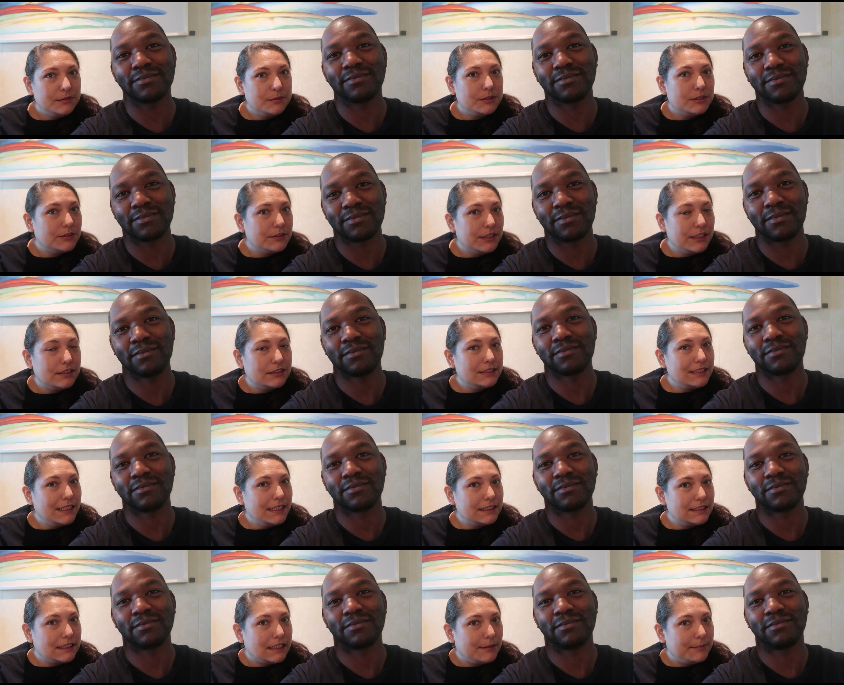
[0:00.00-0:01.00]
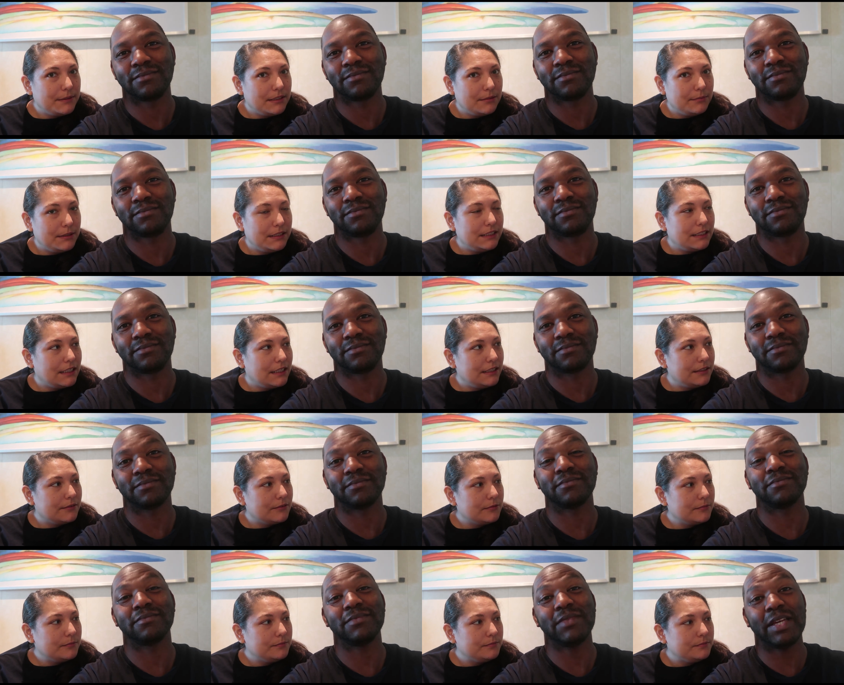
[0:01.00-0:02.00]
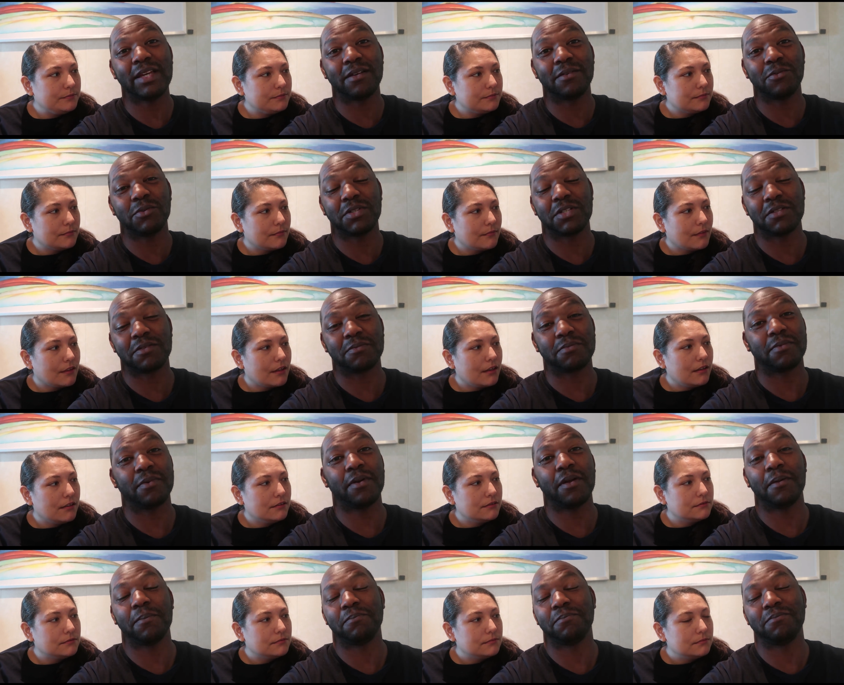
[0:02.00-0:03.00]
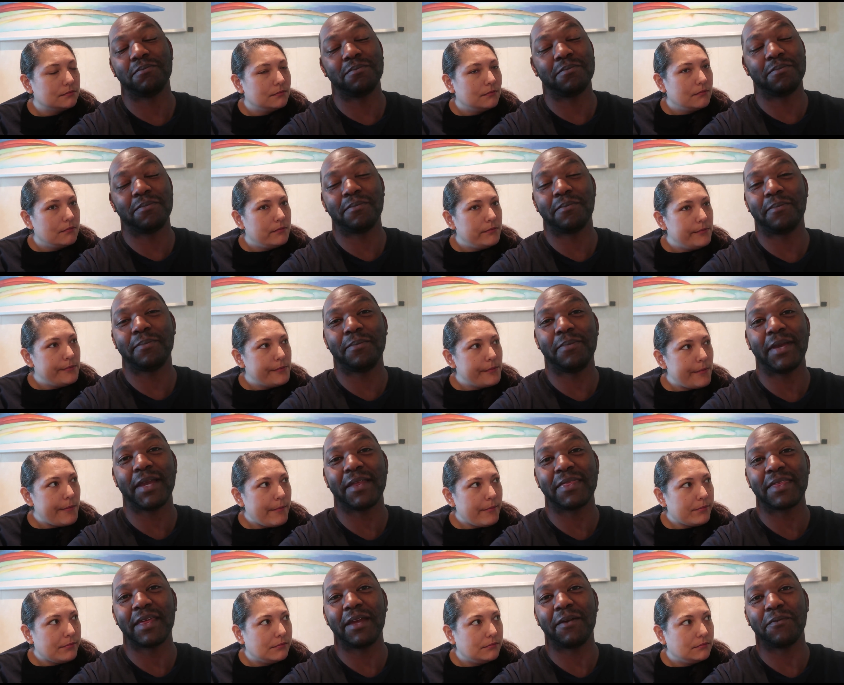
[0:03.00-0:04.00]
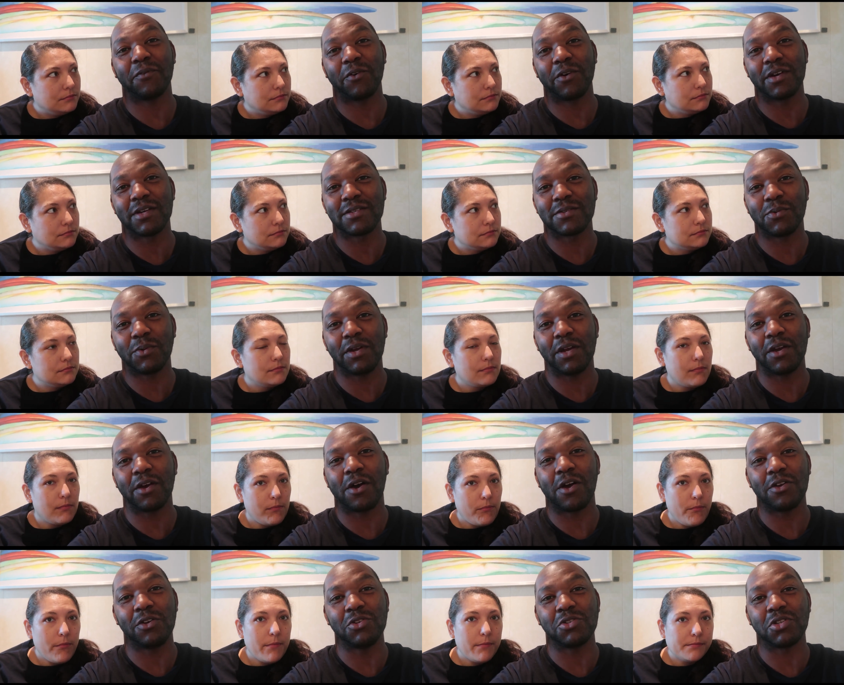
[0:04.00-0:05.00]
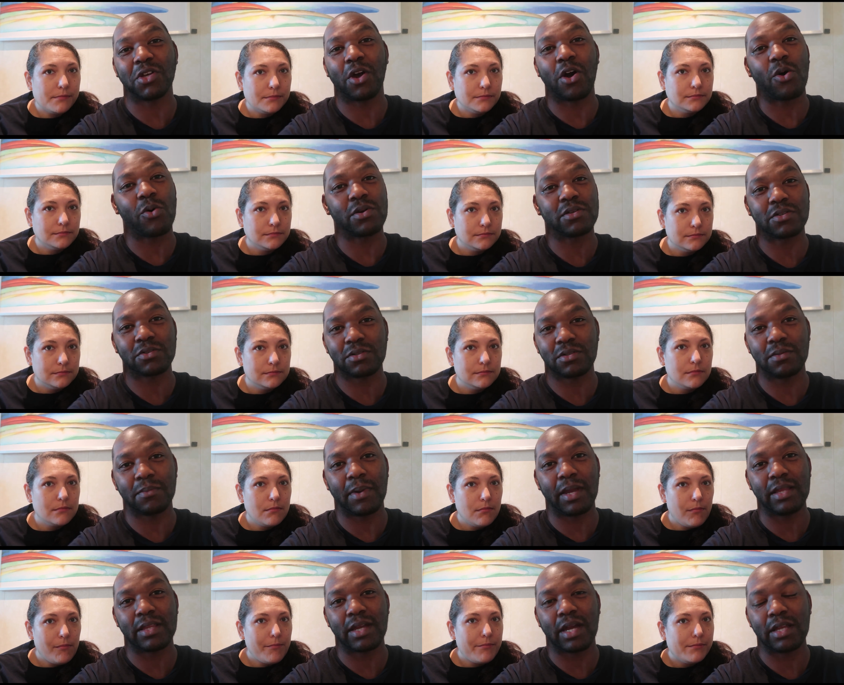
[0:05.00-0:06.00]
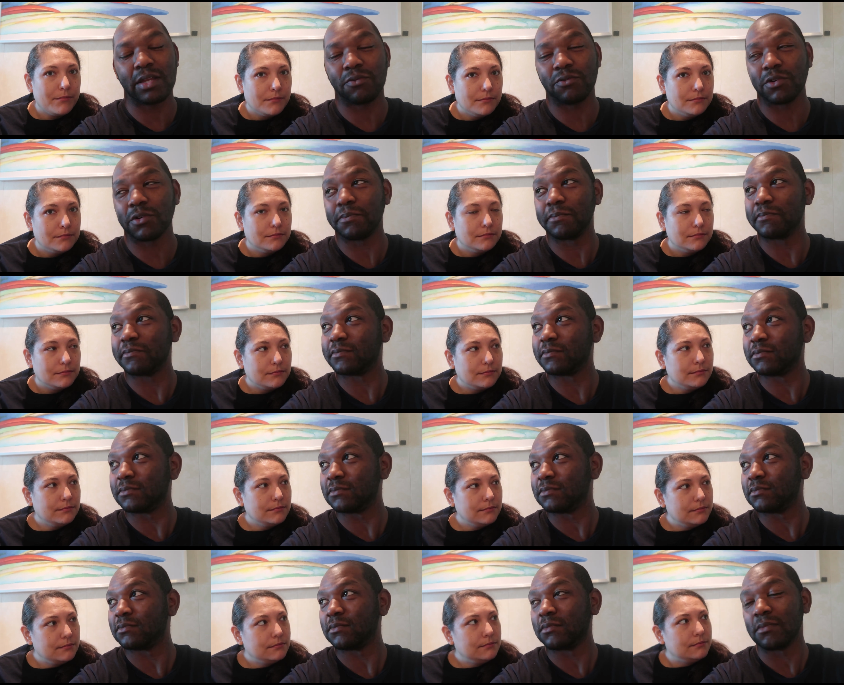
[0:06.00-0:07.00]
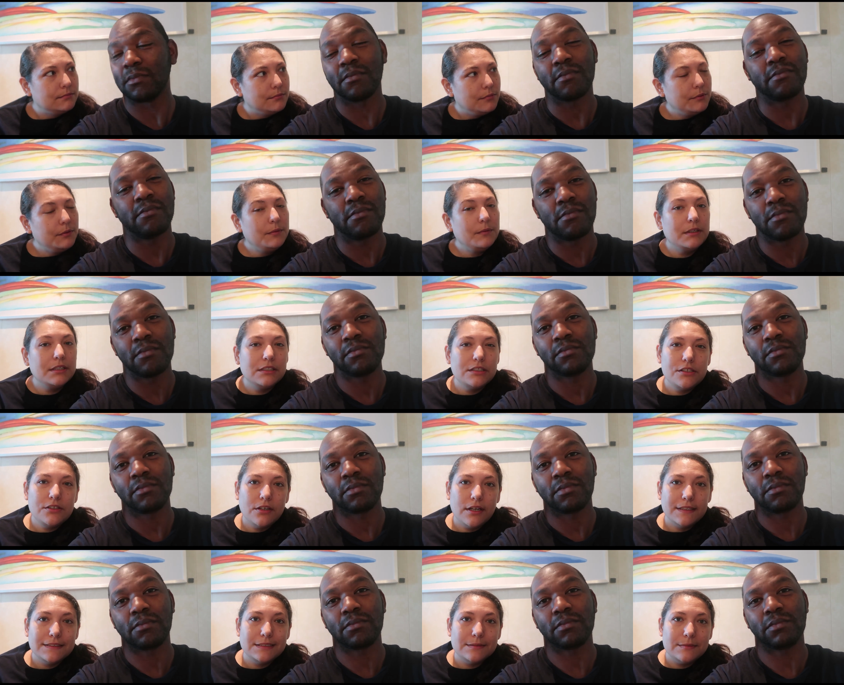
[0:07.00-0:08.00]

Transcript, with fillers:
Speaker 1: This was only our second time at the main dining room.
Speaker 2: Yeah, which is a big thing for us. We usually always go to the main dining room.
Speaker 1: Mm-hmm. But we wanted to try